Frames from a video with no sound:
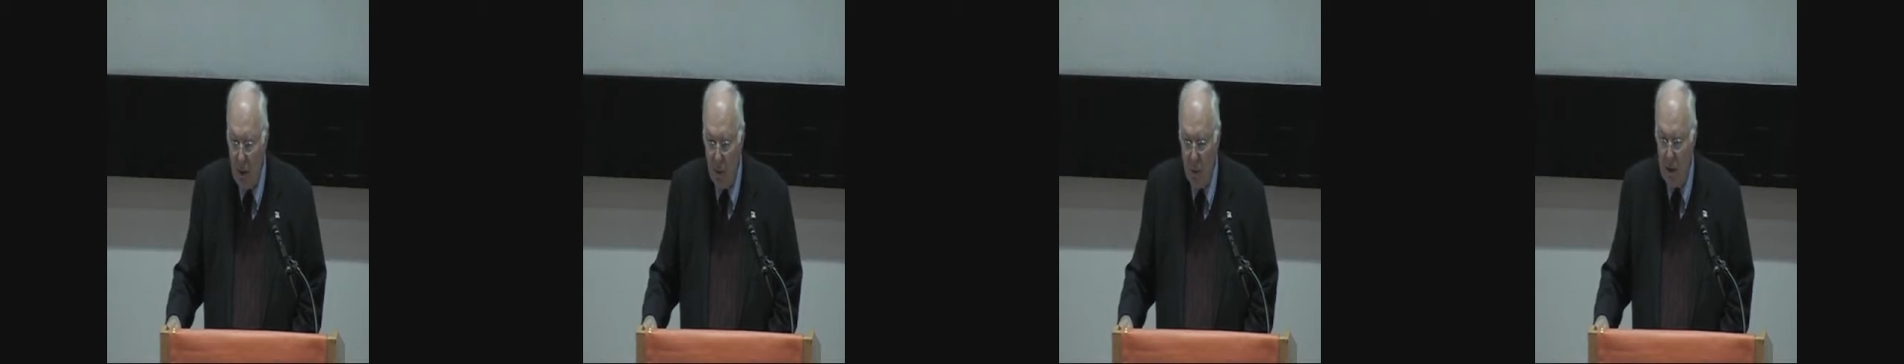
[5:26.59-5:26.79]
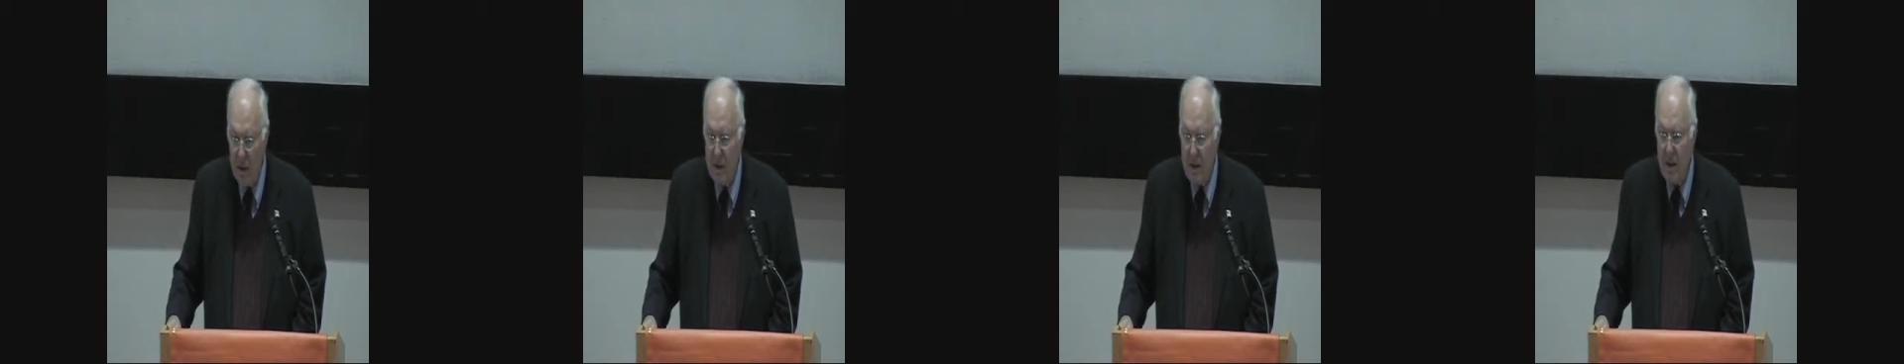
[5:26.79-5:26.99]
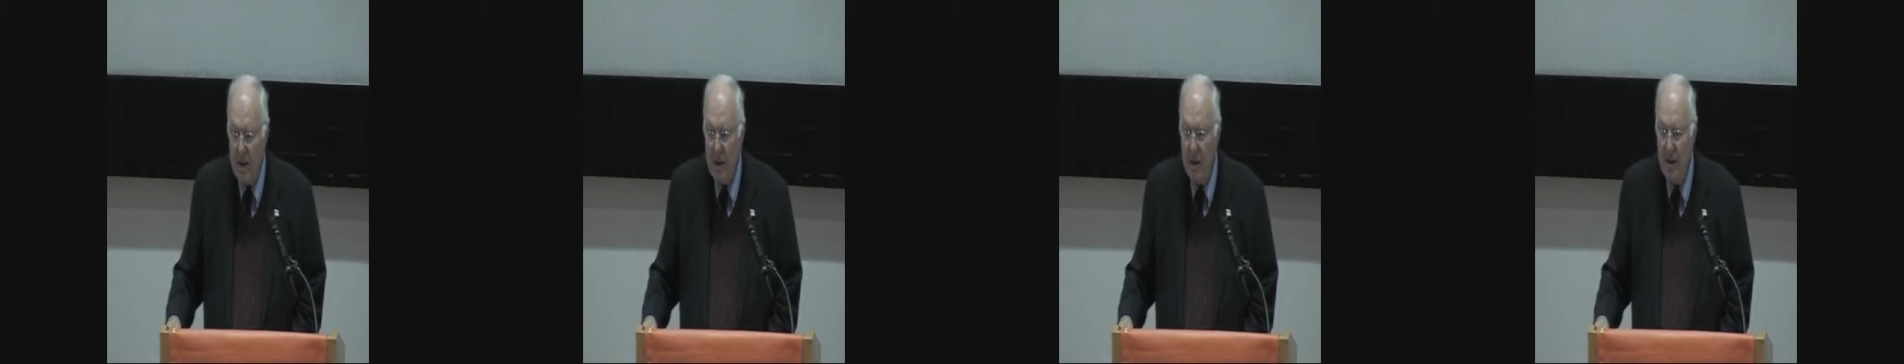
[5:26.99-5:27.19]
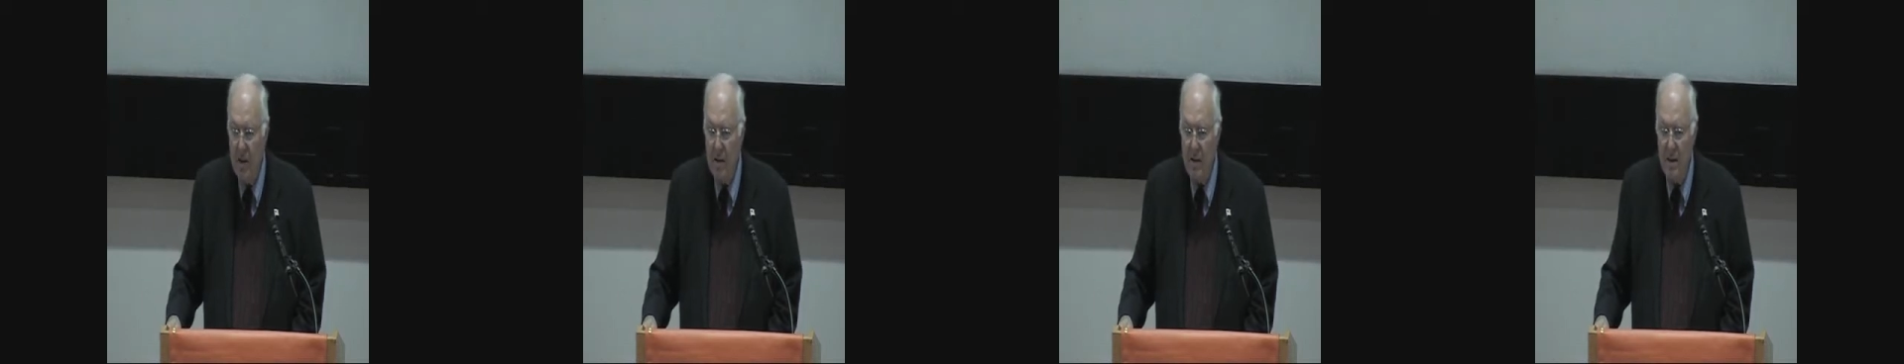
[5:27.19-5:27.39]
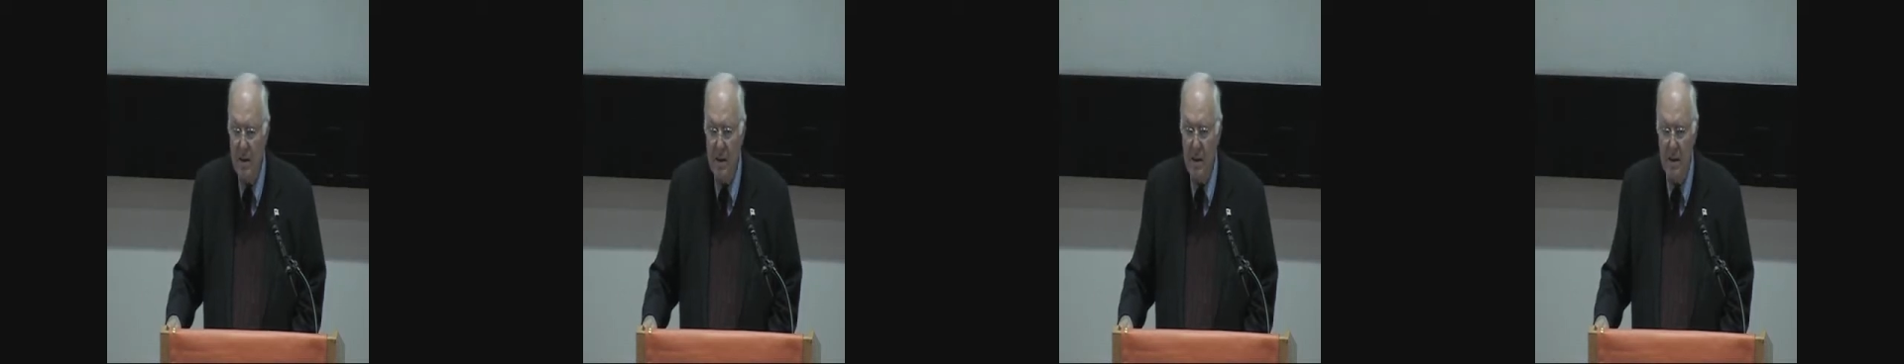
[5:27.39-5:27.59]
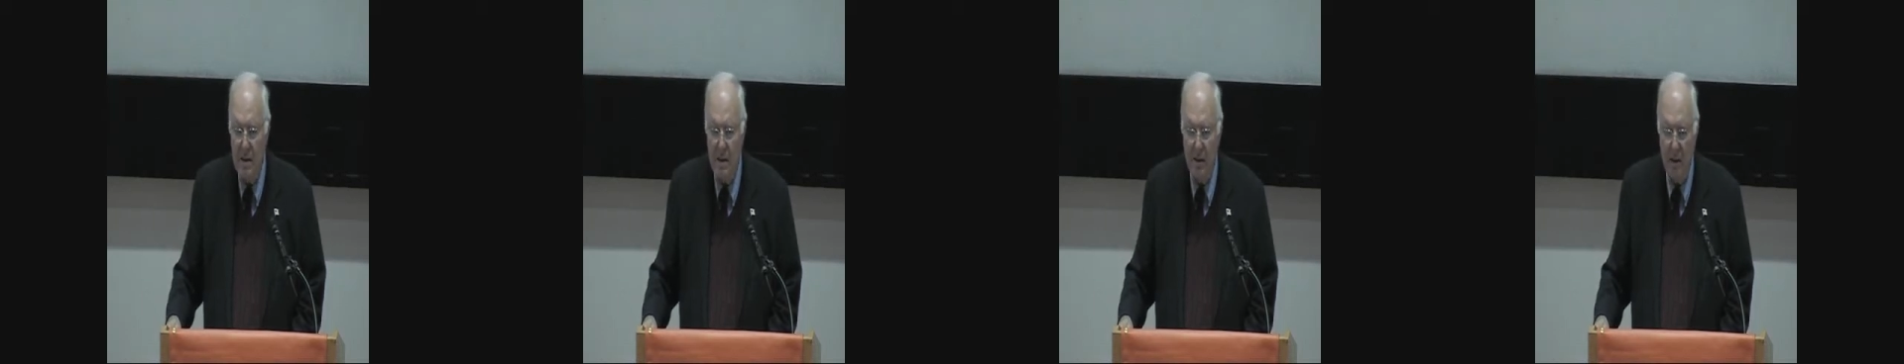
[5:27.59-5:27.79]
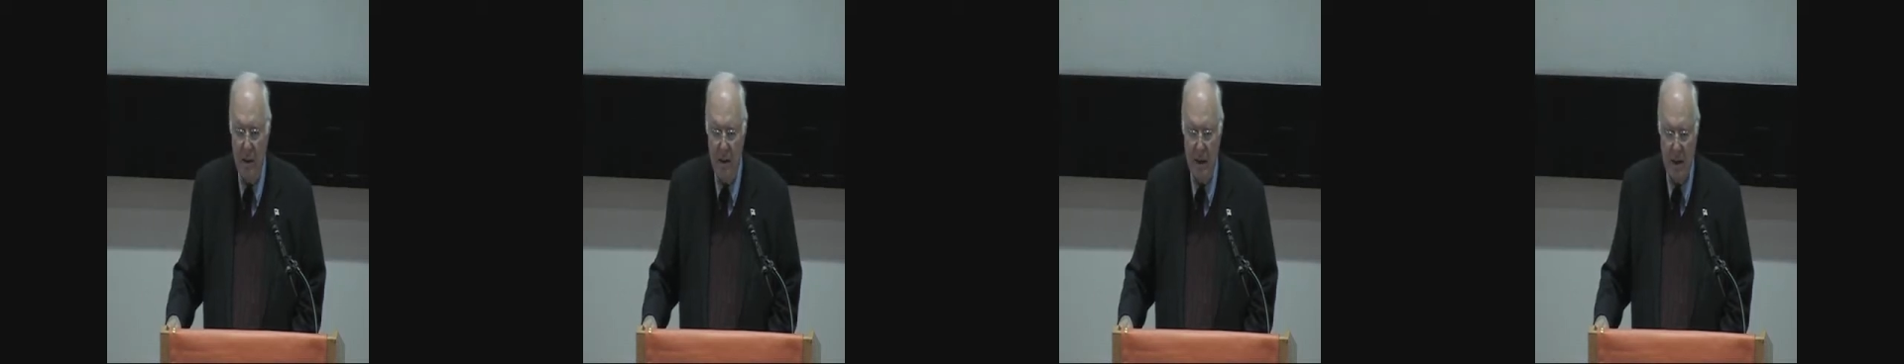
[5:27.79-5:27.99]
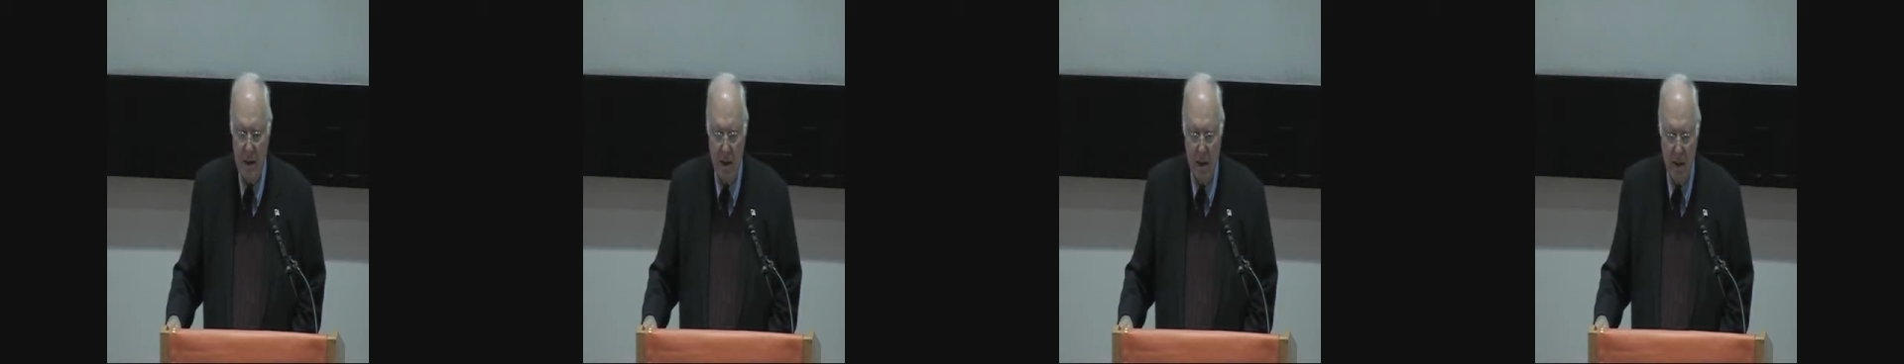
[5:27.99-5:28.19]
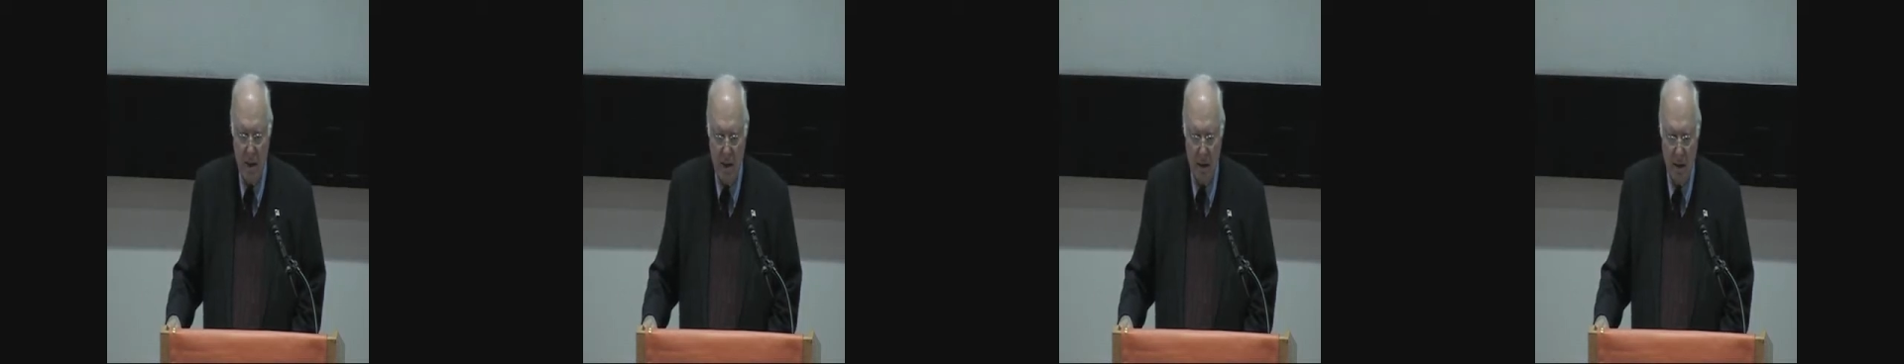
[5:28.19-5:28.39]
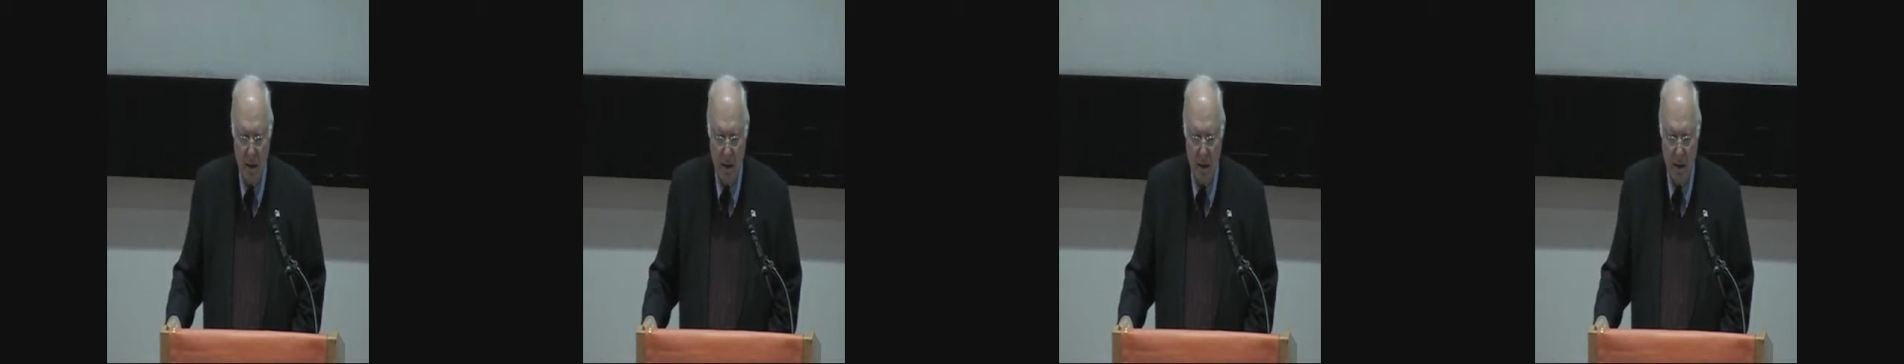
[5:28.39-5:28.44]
which is a useless question.